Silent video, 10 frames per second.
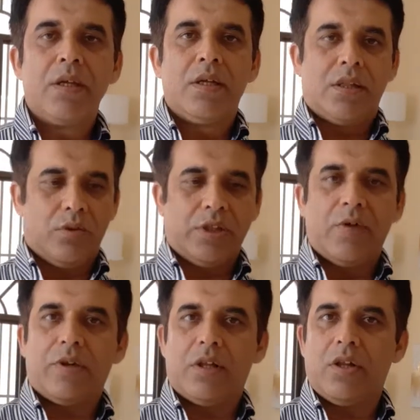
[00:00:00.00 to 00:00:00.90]
So
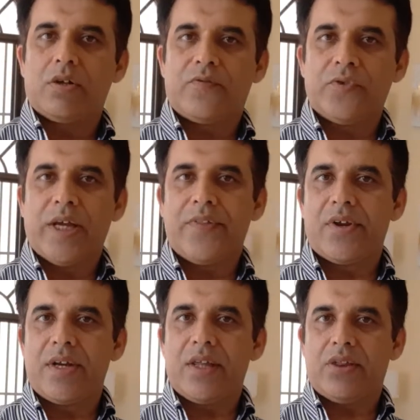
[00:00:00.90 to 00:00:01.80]
there was a lot of
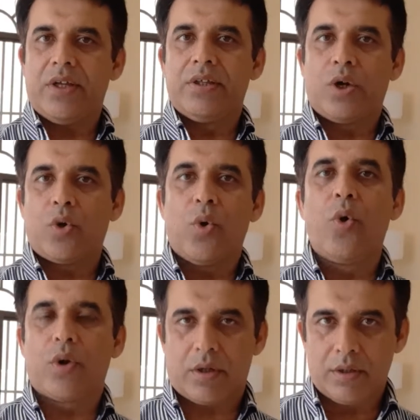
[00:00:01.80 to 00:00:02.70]
togetherness in the
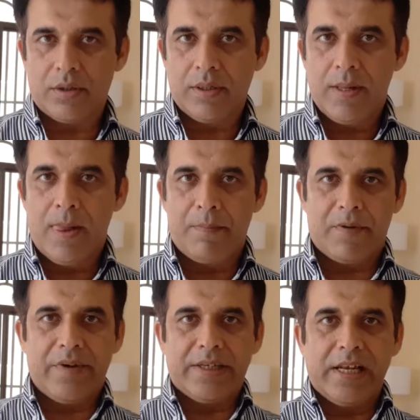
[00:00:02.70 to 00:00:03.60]
core,
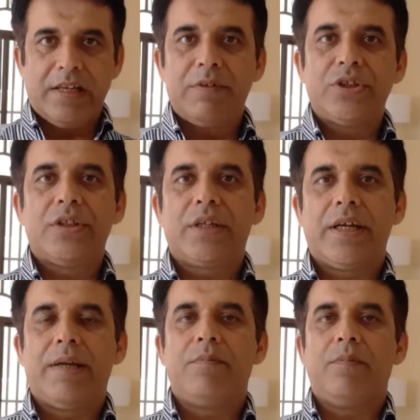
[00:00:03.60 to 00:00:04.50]
but when television
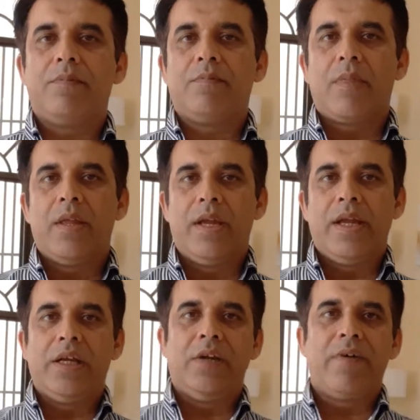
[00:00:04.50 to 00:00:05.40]
came,
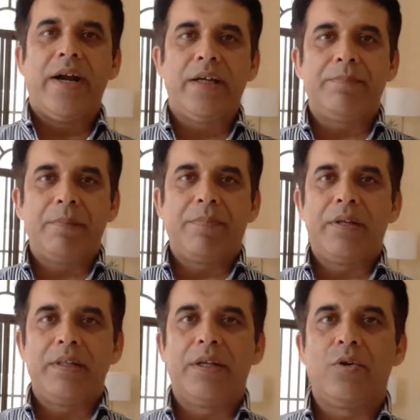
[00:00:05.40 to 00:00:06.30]
it divided
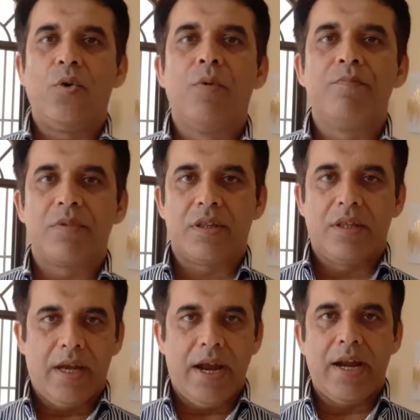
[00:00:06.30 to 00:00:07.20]
people in their homes
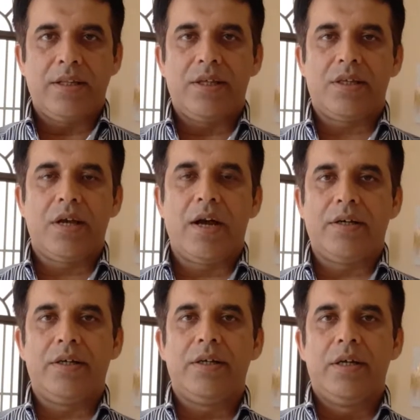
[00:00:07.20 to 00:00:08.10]
and they
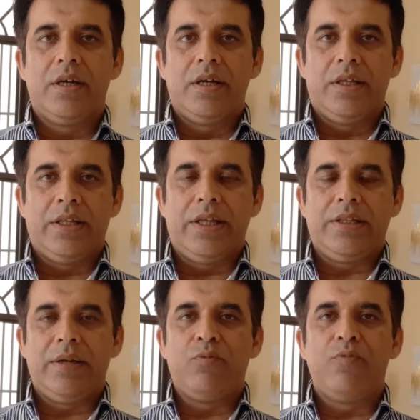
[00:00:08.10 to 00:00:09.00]
started
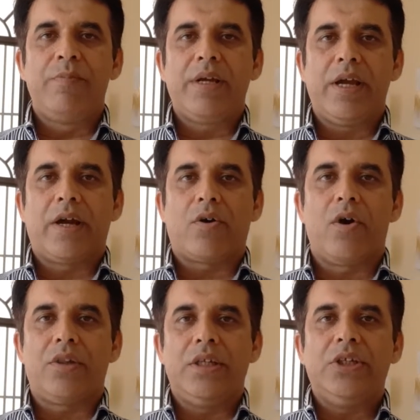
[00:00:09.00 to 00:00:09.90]
their movement
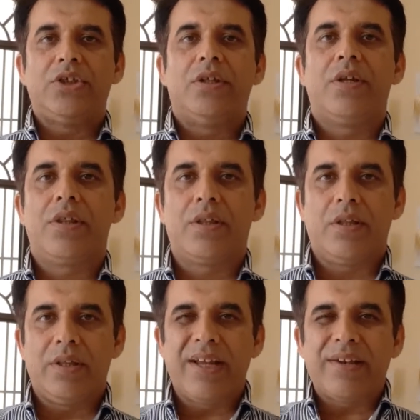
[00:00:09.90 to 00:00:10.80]
across each other's,
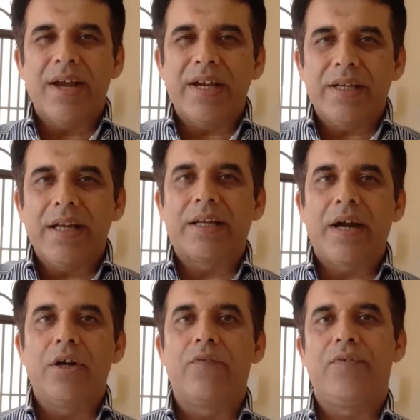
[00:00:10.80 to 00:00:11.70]
it
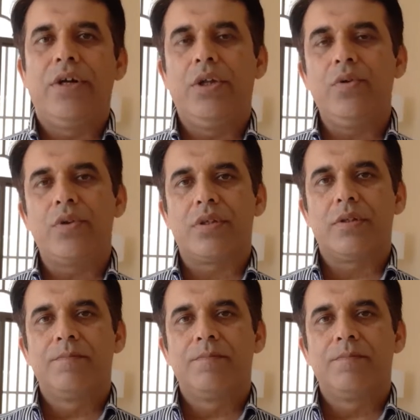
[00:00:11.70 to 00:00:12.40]
kind of reduced.